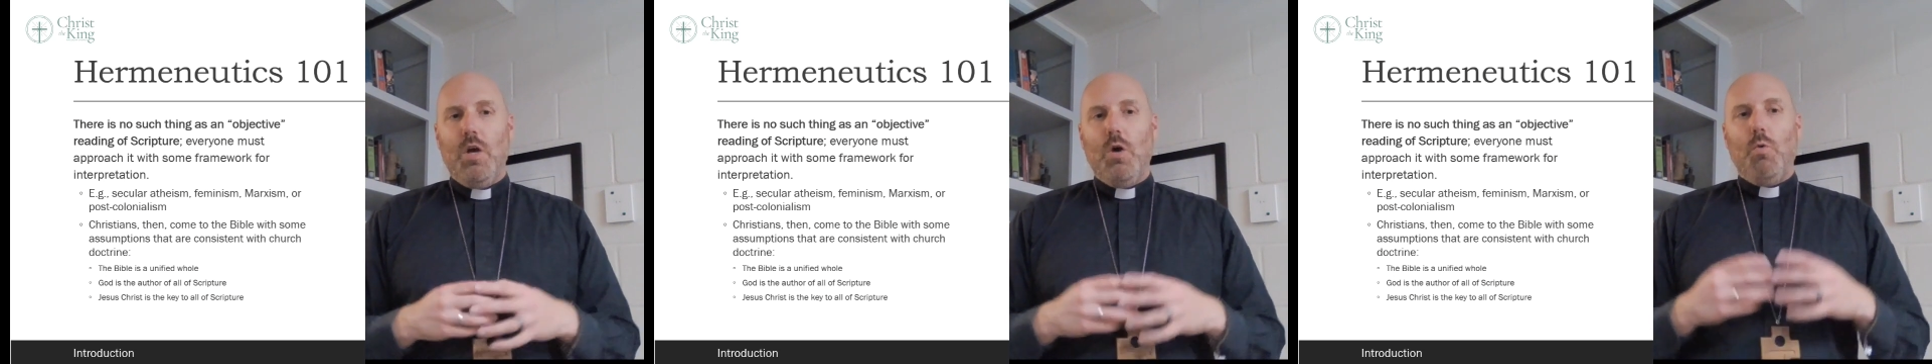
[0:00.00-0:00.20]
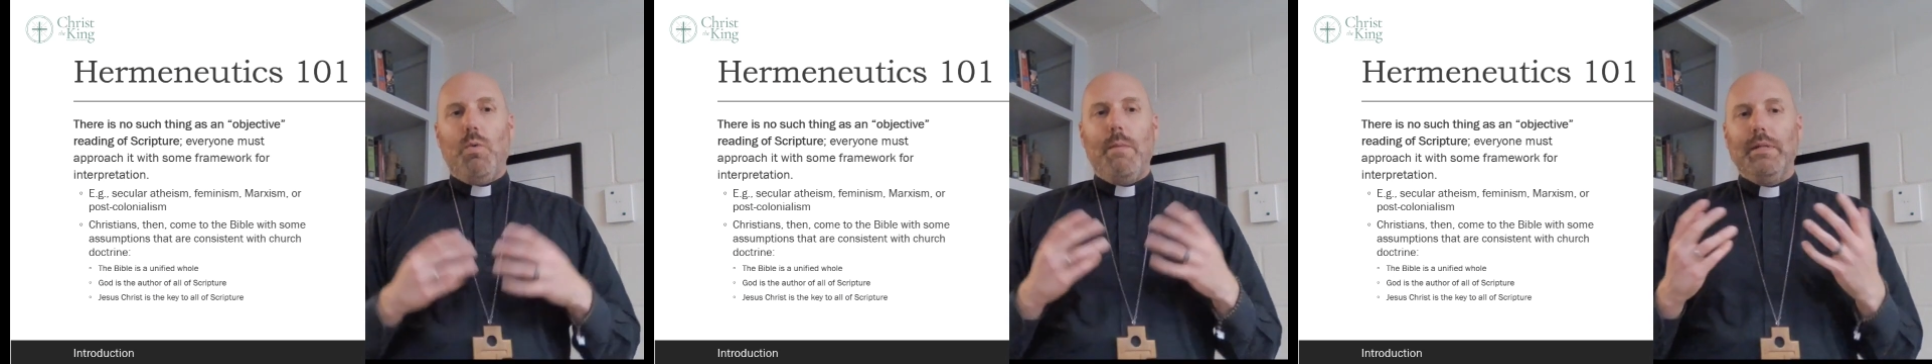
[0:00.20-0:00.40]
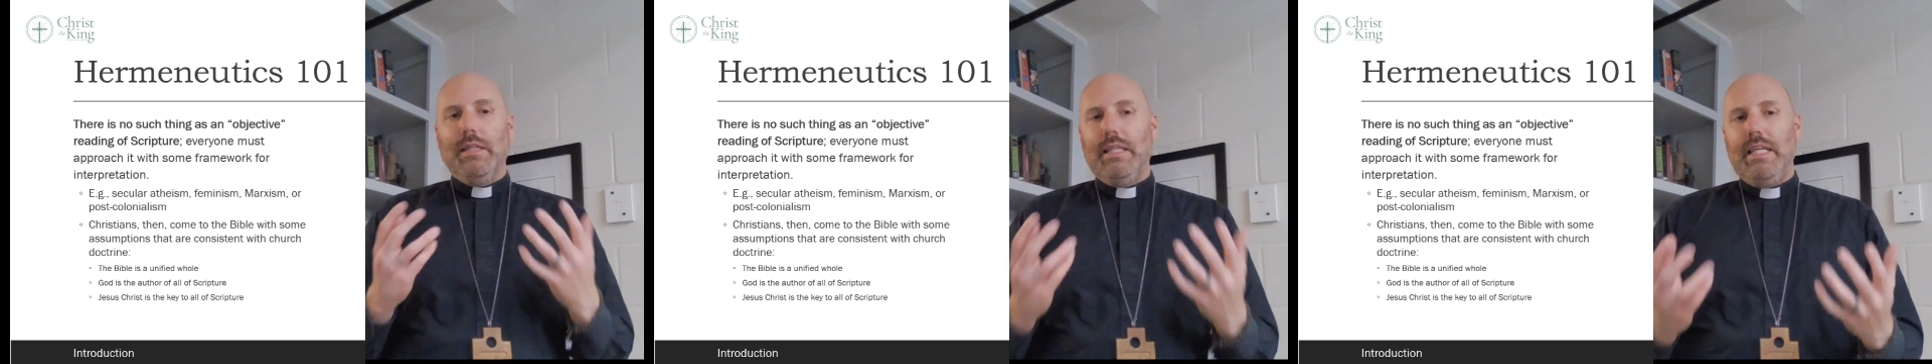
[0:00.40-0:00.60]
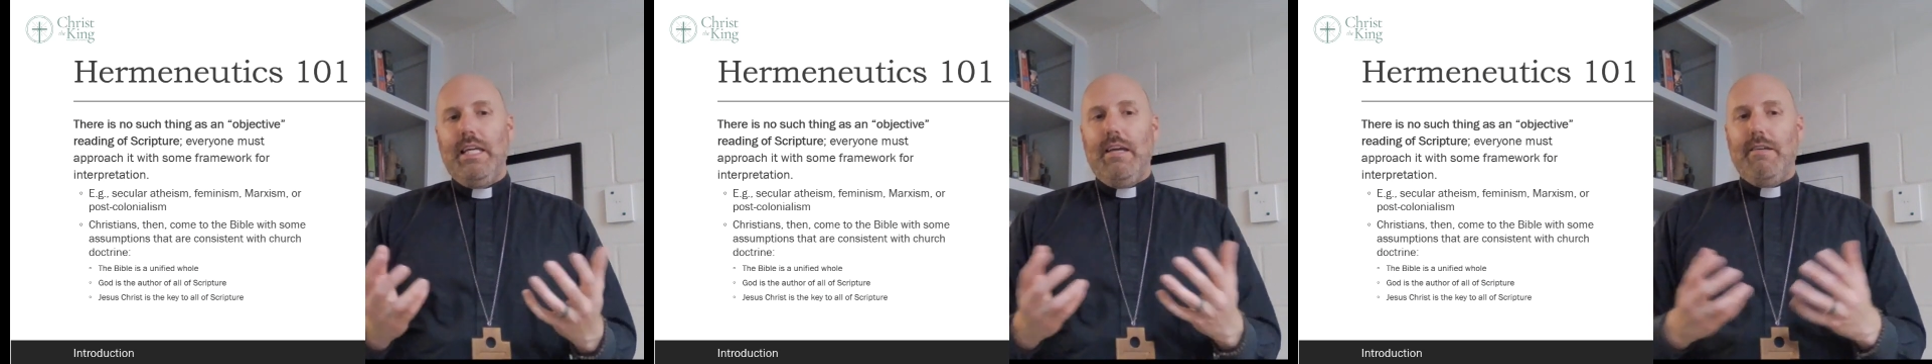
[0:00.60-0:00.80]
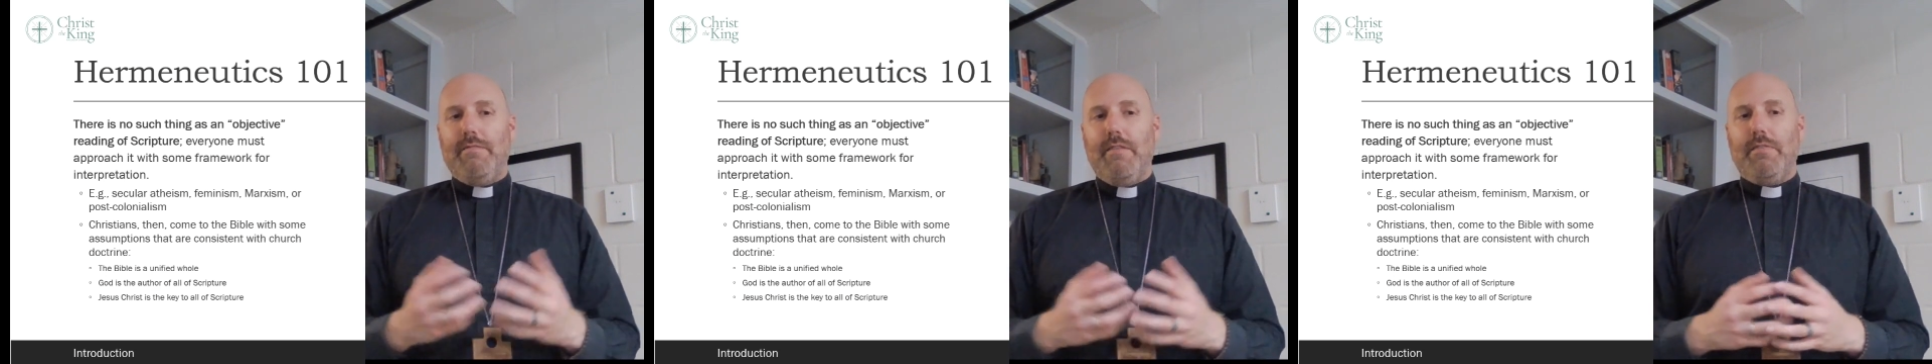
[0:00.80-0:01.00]
We
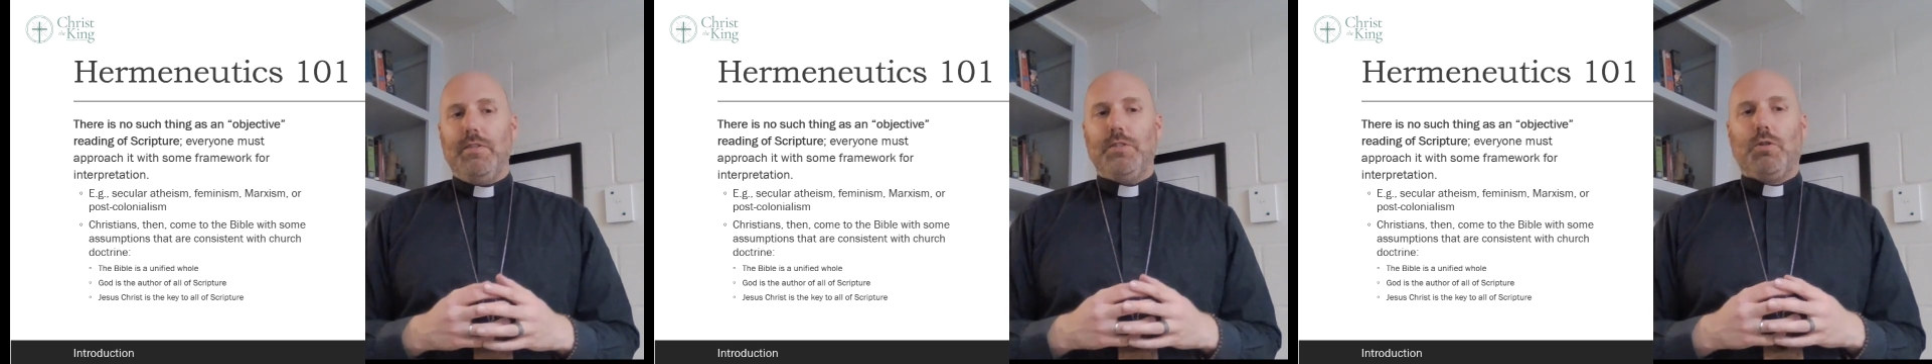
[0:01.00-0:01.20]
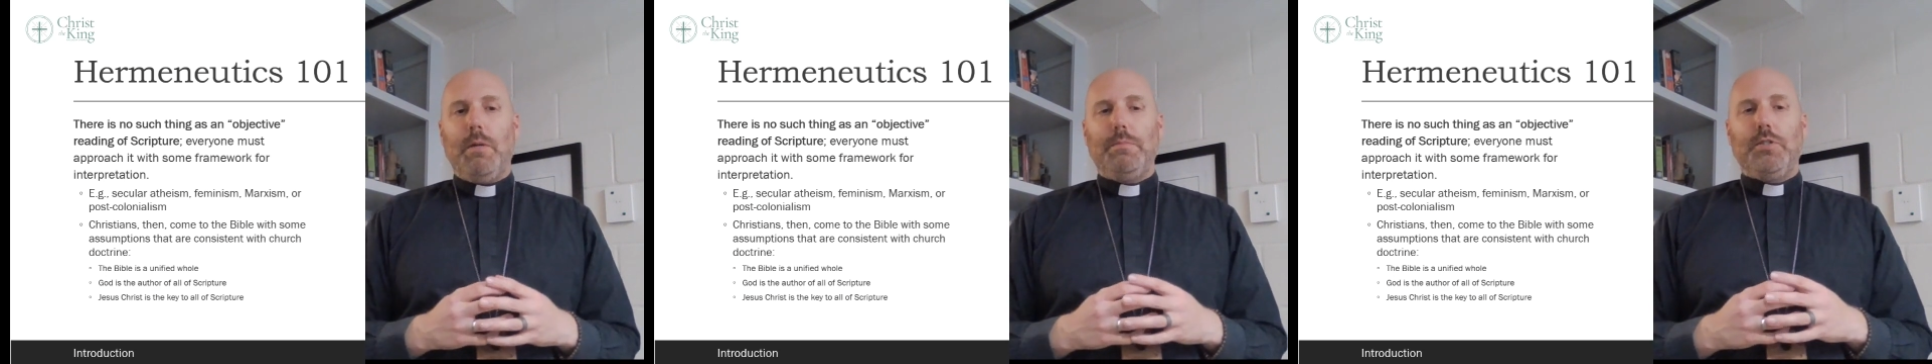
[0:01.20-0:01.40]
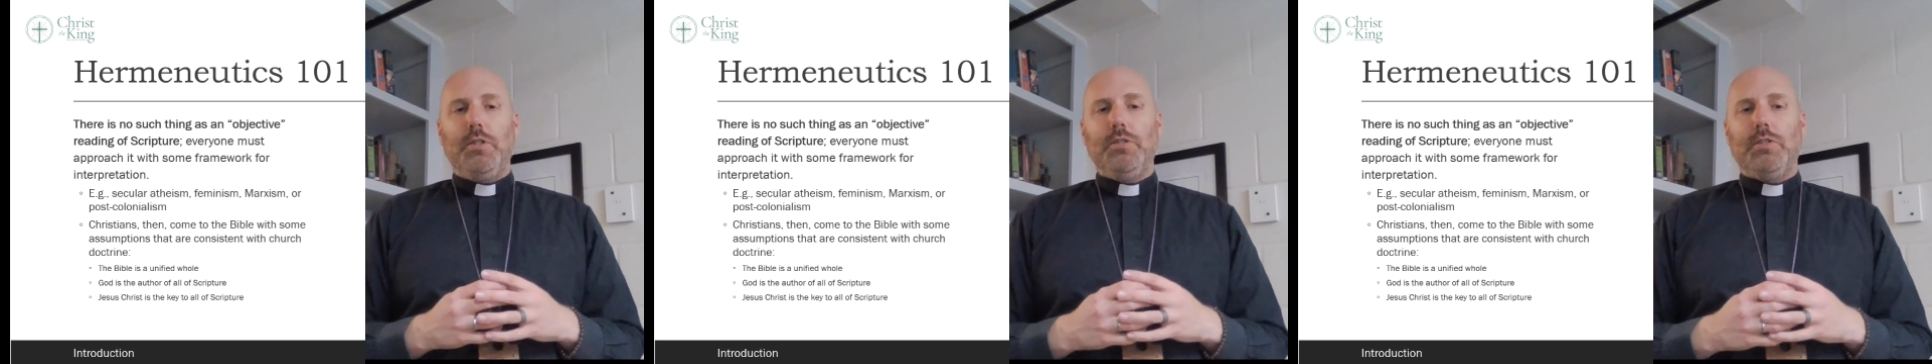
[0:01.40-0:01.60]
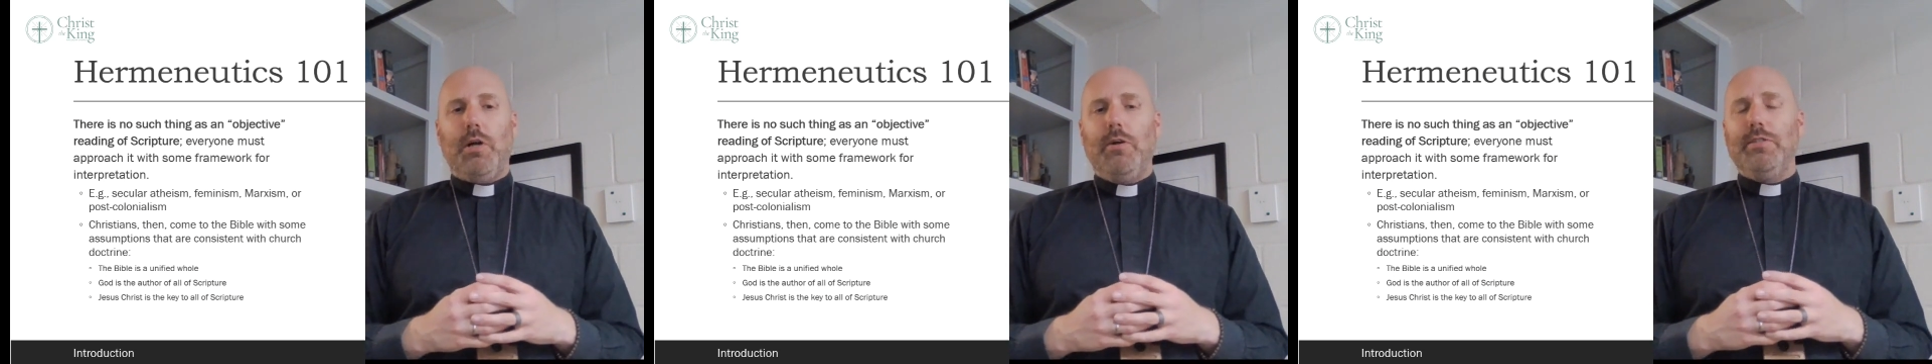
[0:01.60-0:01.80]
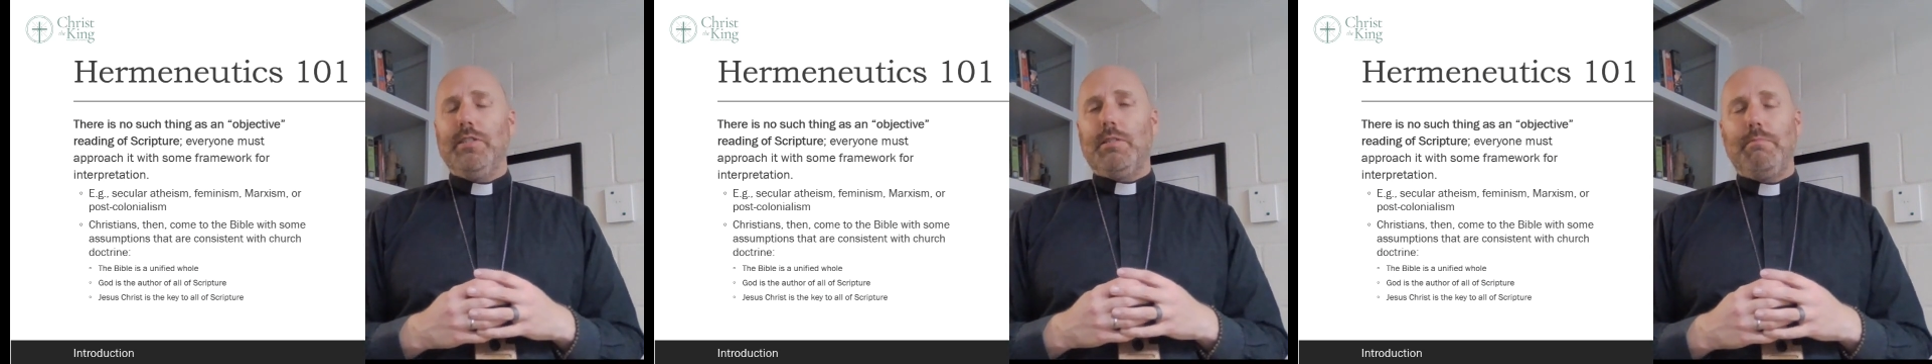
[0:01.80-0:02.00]
believe that the Scriptures are
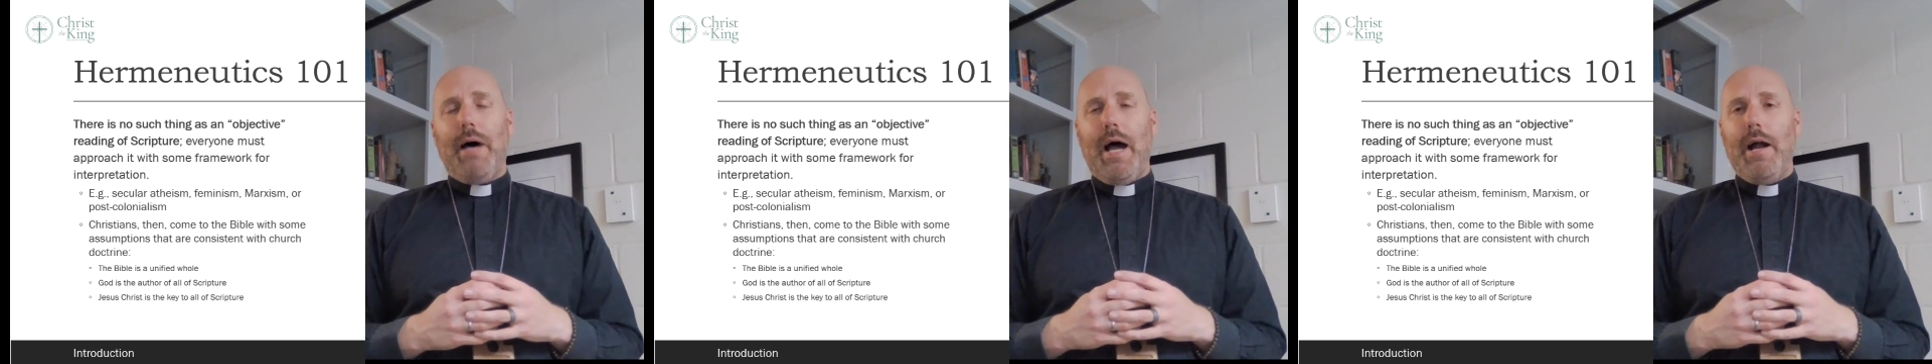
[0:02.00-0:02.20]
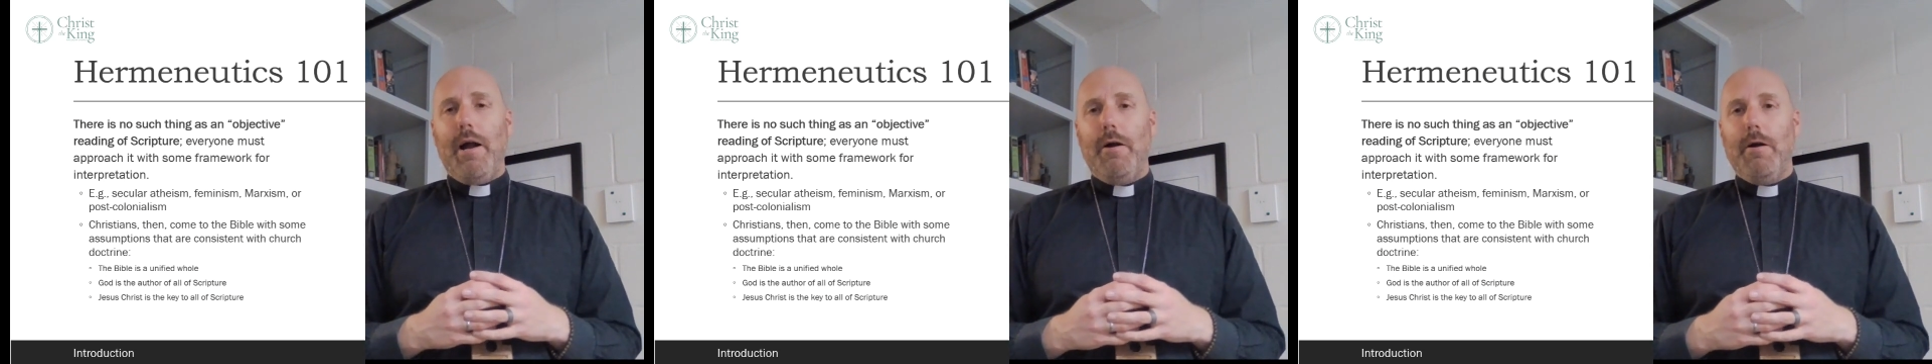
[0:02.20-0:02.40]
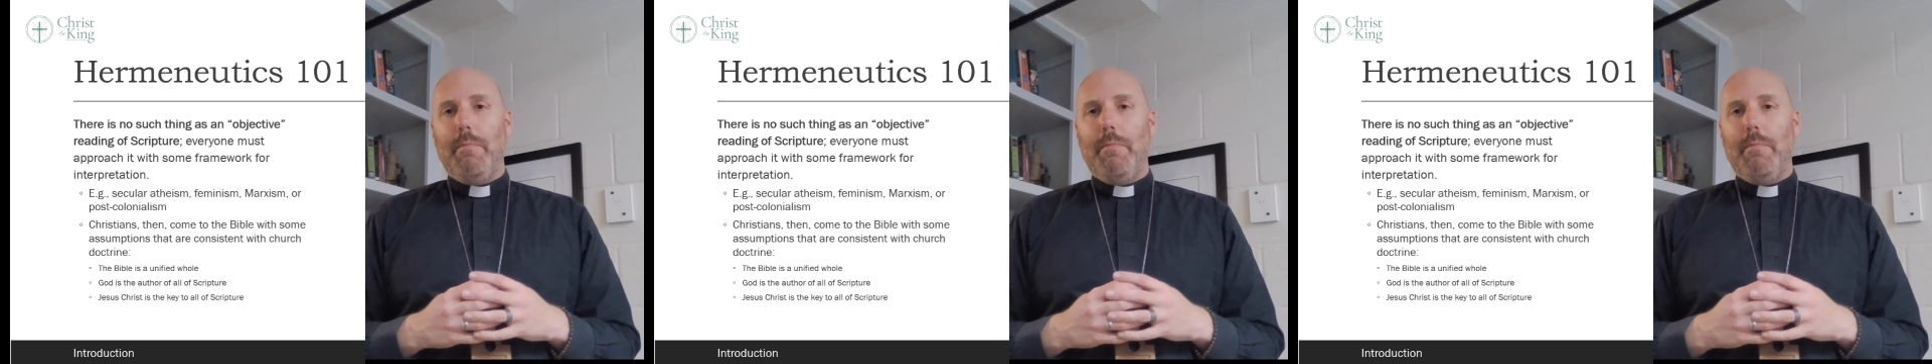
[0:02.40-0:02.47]
inspired